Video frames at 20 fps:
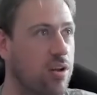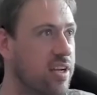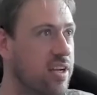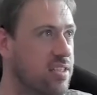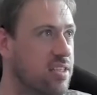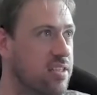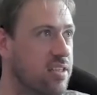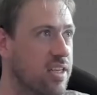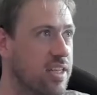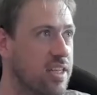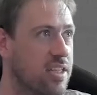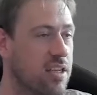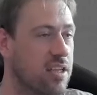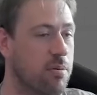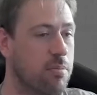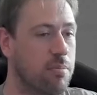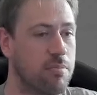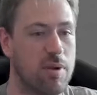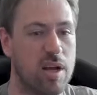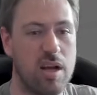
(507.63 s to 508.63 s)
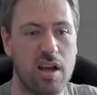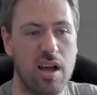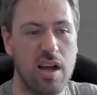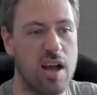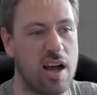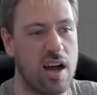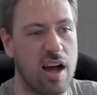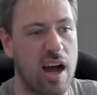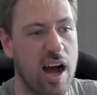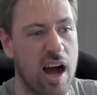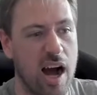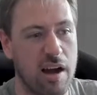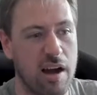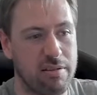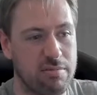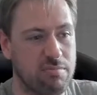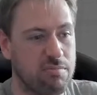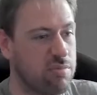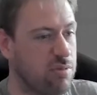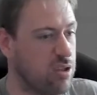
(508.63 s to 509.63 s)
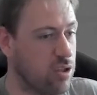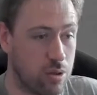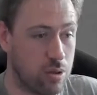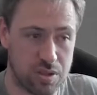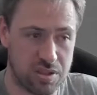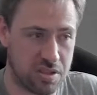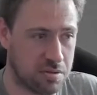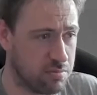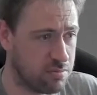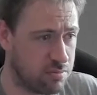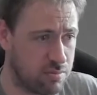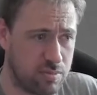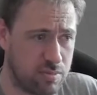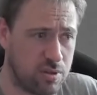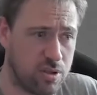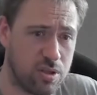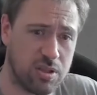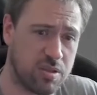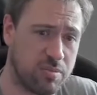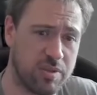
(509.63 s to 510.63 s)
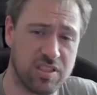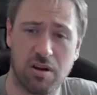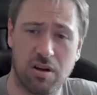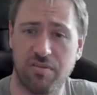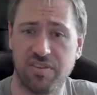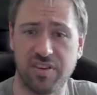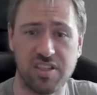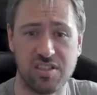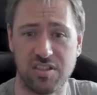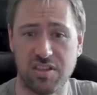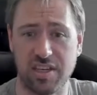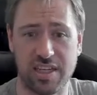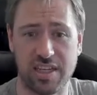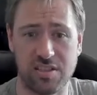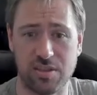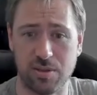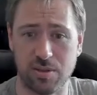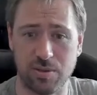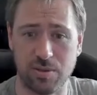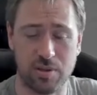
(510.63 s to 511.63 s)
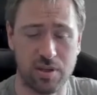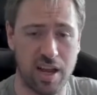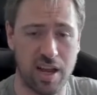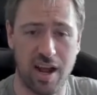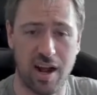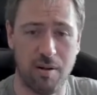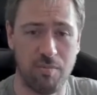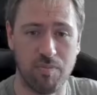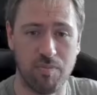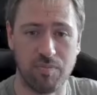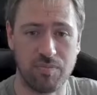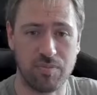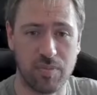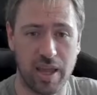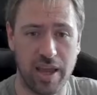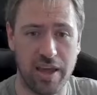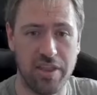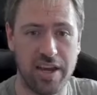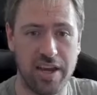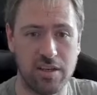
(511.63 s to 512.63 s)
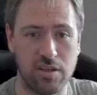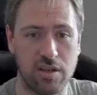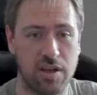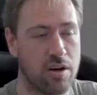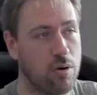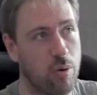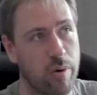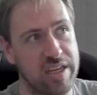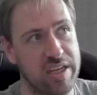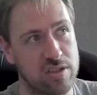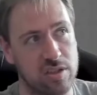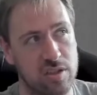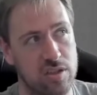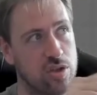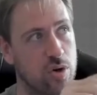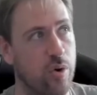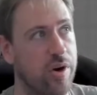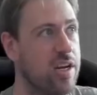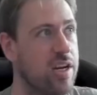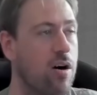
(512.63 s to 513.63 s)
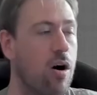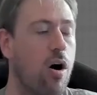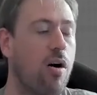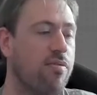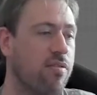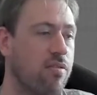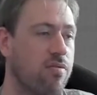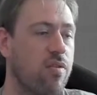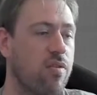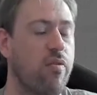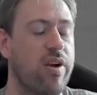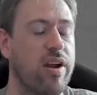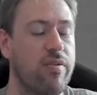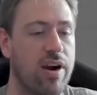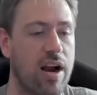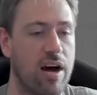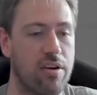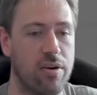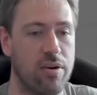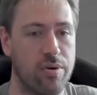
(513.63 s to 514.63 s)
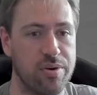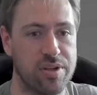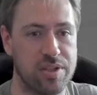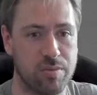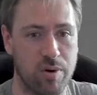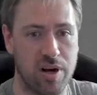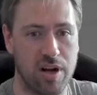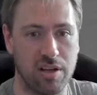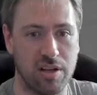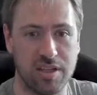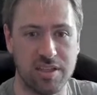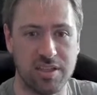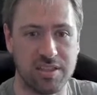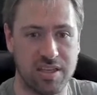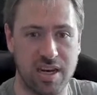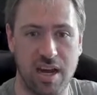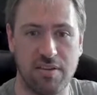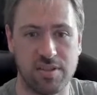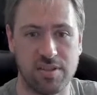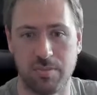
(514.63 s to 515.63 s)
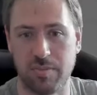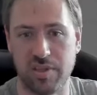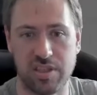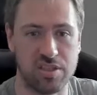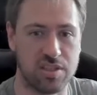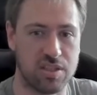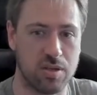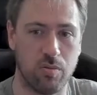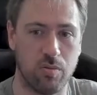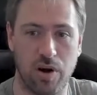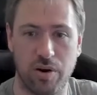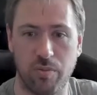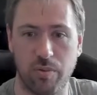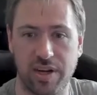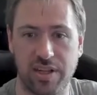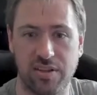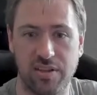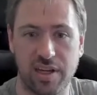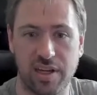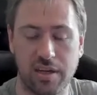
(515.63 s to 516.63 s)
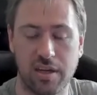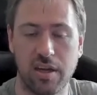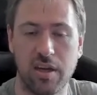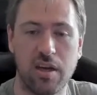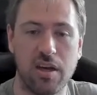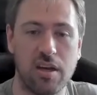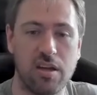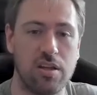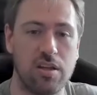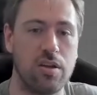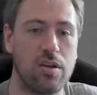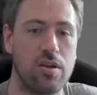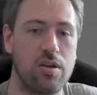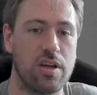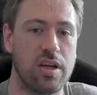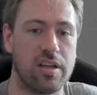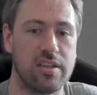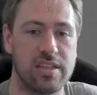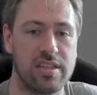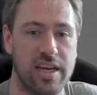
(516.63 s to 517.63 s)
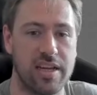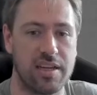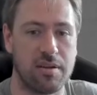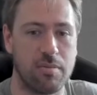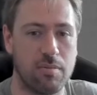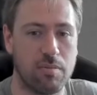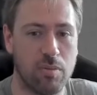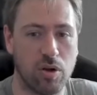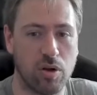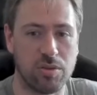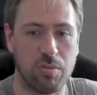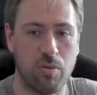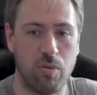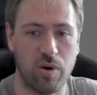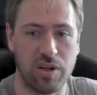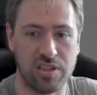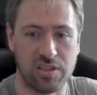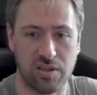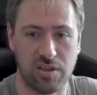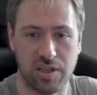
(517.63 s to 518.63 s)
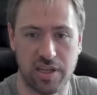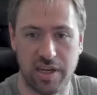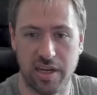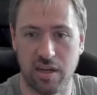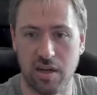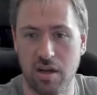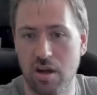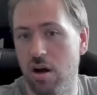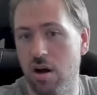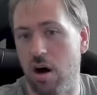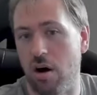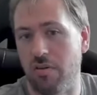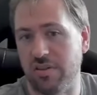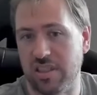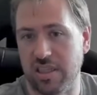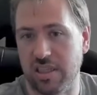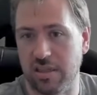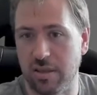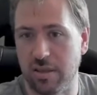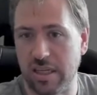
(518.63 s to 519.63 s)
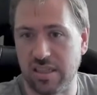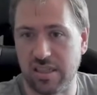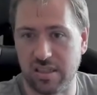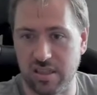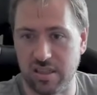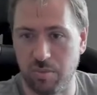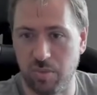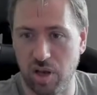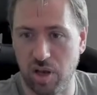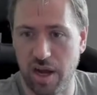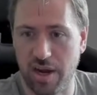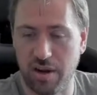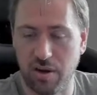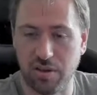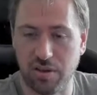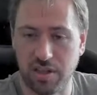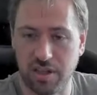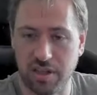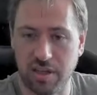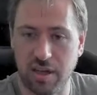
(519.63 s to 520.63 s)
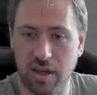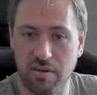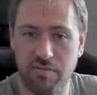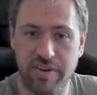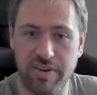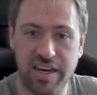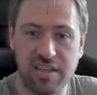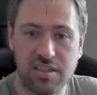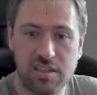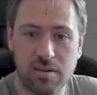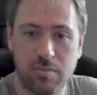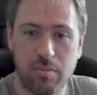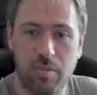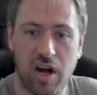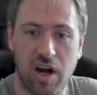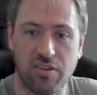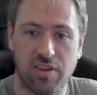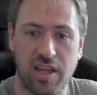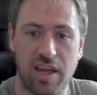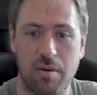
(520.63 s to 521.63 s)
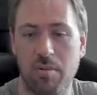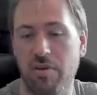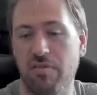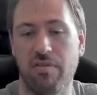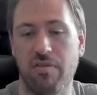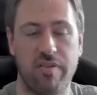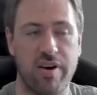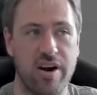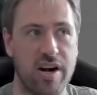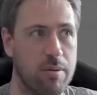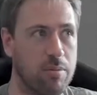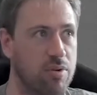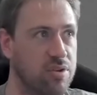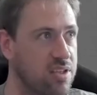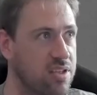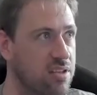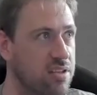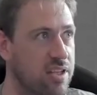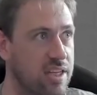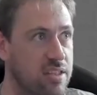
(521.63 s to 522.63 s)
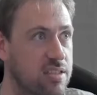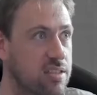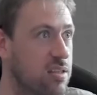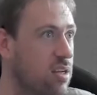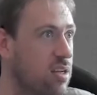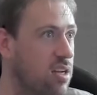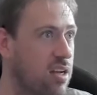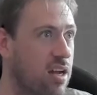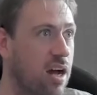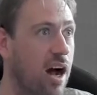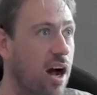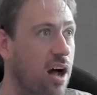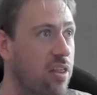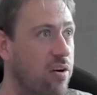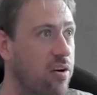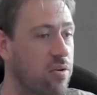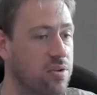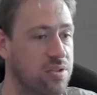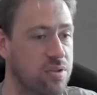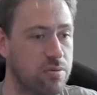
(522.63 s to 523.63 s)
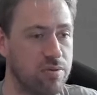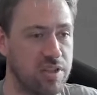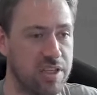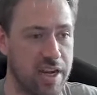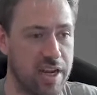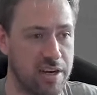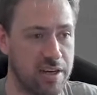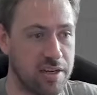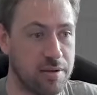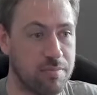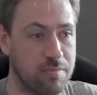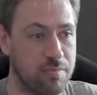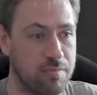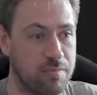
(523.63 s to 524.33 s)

click to delete them, use them. Use them as often as you need to. And then you can always join off of a reroute node as well. It doesn't have to be just a one-way thing. You can take multiple ones on there. Obviously that doesn't apply on the event path there, but for variables and things, they're also really handy.